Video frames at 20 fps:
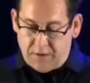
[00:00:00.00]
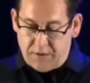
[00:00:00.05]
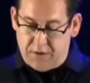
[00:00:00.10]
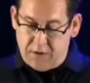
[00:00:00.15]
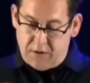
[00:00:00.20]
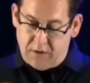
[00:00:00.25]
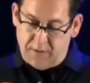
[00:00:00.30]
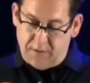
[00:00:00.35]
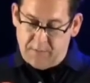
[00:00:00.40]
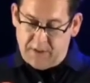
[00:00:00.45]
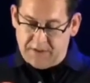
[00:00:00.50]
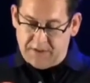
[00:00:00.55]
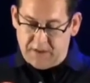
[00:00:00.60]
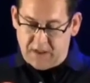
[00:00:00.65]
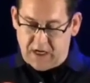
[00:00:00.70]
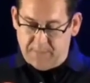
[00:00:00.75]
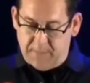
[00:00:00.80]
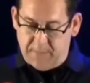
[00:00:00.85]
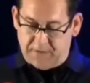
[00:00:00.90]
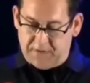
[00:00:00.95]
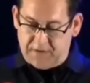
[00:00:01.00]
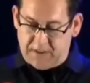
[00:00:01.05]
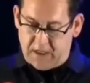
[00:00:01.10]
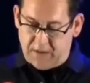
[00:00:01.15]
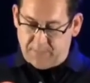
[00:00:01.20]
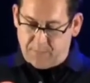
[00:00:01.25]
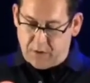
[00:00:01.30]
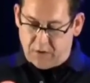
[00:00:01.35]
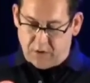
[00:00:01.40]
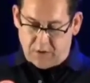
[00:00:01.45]
During my time at the
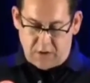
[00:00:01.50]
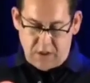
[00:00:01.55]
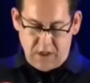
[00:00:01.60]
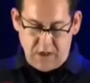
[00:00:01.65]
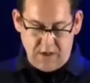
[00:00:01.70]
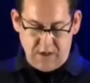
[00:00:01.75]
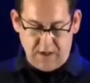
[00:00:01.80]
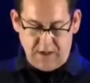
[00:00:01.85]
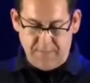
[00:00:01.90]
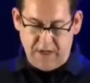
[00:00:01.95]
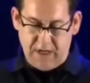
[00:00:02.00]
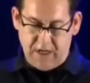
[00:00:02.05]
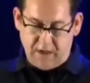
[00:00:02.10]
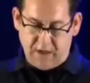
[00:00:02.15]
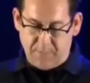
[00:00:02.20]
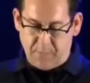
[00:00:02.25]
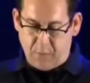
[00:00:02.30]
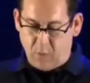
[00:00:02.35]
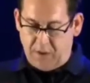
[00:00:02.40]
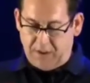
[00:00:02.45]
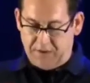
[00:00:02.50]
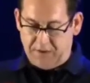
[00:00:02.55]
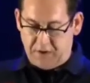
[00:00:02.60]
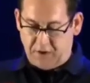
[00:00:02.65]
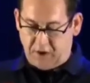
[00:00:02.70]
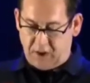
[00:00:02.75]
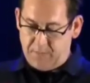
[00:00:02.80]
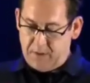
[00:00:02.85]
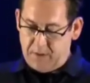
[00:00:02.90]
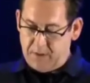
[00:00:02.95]
South Pole, I made it a point to
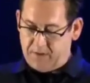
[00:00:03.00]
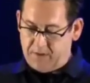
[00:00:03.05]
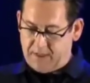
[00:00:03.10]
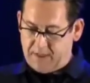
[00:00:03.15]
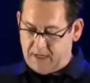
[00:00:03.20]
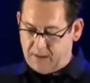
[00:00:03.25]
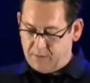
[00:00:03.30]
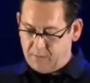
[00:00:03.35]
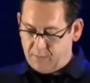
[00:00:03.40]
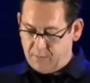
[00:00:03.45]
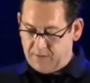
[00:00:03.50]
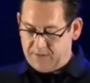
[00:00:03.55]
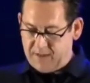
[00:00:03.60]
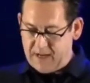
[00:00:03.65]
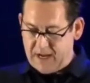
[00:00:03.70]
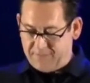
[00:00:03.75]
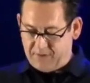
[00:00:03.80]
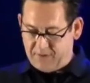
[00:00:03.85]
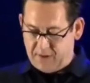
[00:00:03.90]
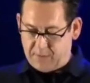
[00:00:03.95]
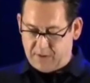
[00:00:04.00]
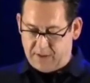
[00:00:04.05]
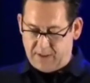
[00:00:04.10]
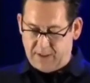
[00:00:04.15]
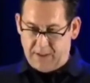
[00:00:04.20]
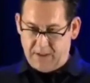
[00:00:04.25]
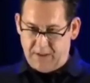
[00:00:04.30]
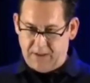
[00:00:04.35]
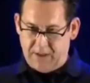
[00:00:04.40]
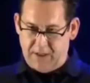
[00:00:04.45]
communicate with
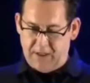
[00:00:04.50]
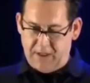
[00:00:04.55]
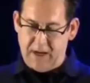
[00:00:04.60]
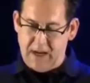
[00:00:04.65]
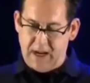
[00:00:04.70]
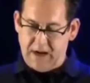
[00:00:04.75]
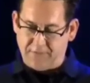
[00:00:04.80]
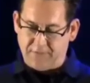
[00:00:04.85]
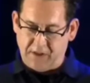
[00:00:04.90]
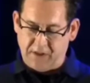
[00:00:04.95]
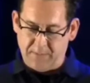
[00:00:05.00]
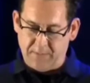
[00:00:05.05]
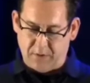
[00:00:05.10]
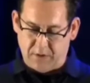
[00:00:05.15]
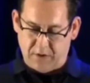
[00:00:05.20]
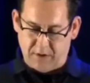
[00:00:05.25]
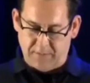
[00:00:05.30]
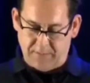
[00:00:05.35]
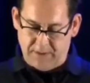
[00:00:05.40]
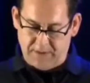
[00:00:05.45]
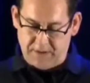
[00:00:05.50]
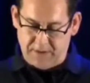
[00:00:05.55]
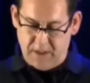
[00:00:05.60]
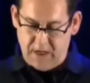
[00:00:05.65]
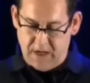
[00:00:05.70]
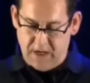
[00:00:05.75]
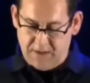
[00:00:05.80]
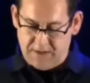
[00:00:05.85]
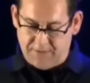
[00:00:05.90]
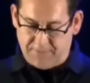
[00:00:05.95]
everybody in every compartment
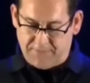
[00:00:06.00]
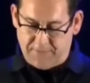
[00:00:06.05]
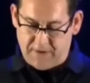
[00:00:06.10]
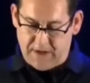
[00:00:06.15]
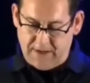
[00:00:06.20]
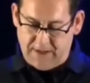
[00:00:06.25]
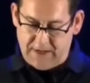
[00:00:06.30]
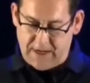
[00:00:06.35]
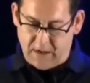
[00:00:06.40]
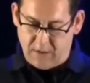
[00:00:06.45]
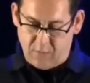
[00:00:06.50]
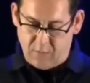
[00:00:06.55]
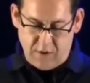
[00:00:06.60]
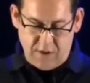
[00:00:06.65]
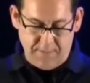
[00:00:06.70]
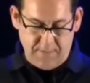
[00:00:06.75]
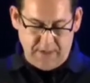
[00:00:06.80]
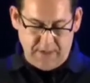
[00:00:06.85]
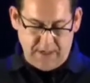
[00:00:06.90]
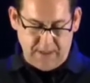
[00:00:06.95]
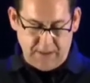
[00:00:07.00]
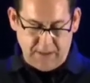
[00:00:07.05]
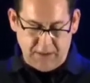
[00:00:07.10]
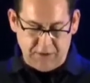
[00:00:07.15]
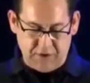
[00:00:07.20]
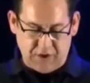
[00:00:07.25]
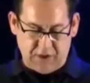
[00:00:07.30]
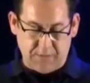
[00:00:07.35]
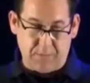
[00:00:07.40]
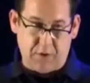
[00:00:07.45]
to find out what made
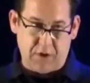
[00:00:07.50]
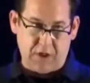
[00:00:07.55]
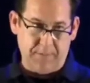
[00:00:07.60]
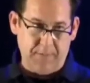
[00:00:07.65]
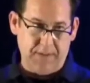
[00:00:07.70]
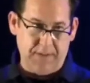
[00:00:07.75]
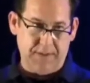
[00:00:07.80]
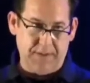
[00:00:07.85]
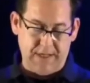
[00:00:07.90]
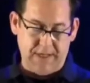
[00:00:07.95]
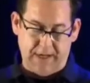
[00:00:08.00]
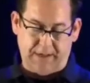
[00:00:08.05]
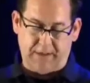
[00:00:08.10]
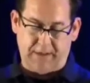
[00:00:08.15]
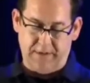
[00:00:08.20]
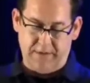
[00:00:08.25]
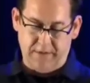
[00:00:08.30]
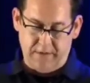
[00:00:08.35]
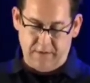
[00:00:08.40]
each compartment tick.